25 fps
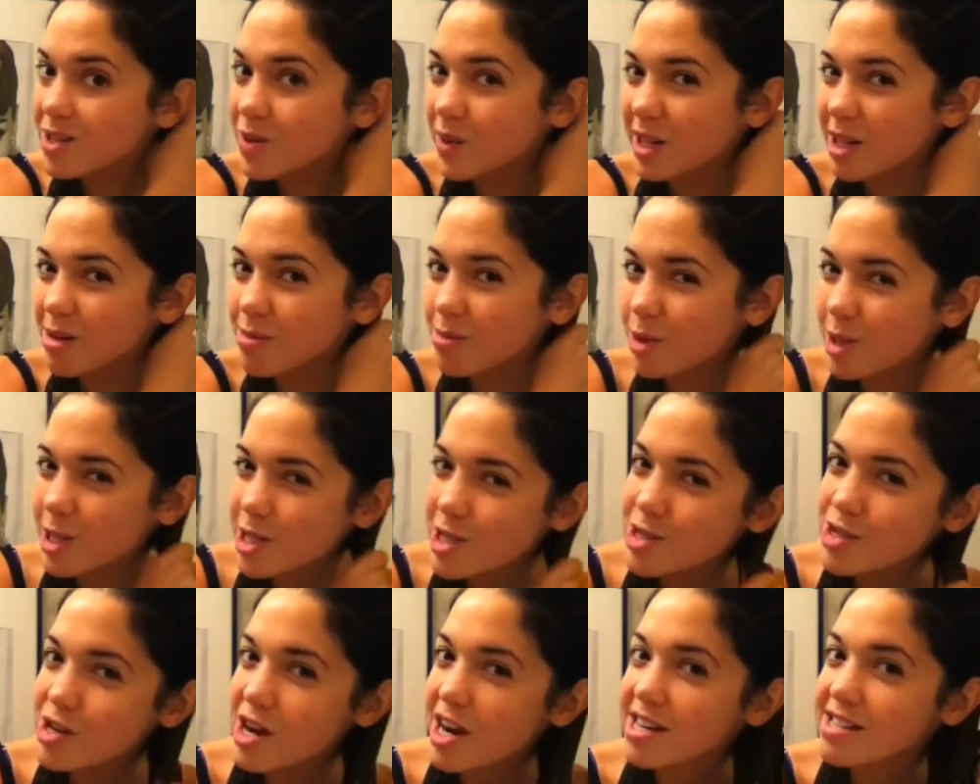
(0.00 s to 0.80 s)
So when you're
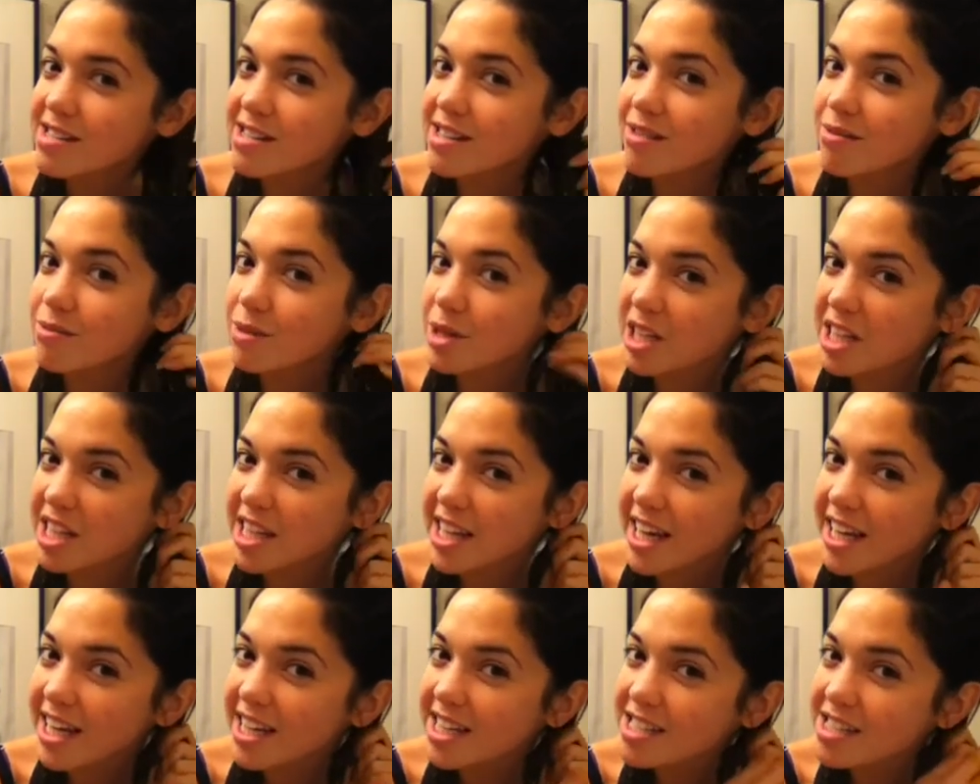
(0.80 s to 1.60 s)
moisturizing, really
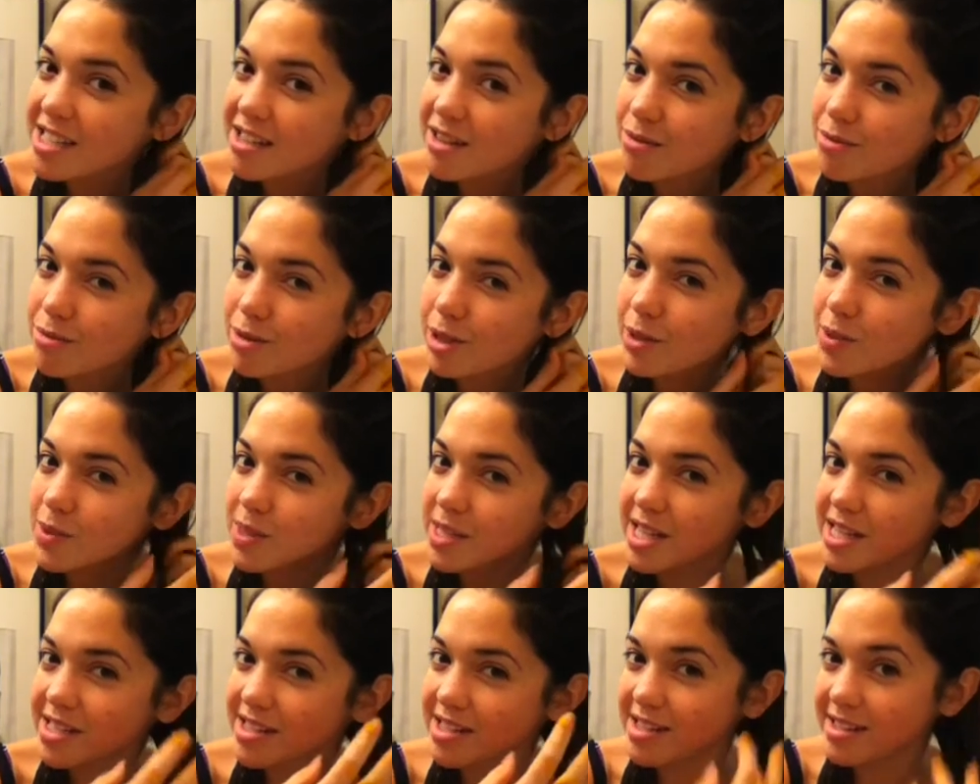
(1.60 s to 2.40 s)
get into the
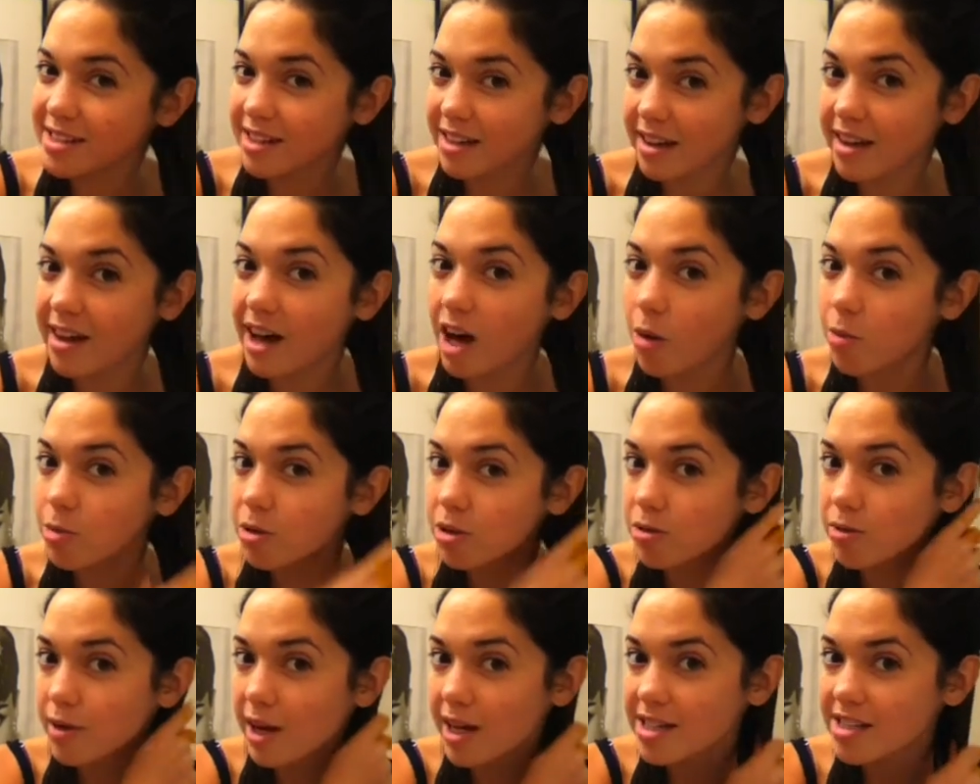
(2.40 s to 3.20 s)
roots because it's going to
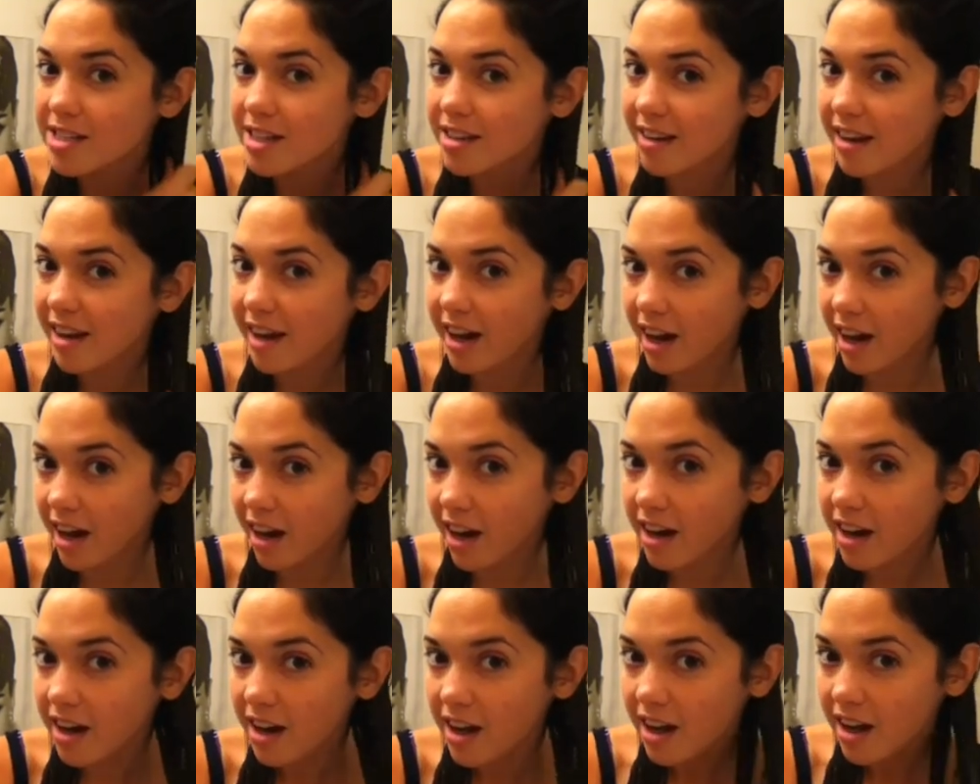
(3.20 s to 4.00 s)
help the rest of the
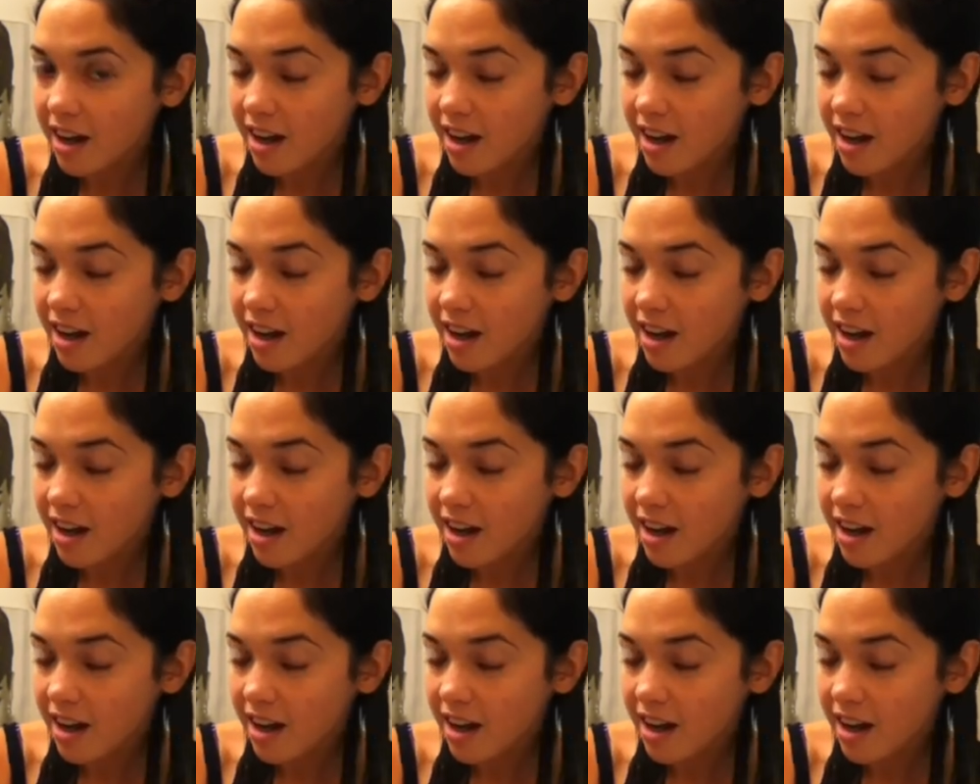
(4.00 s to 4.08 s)
hair.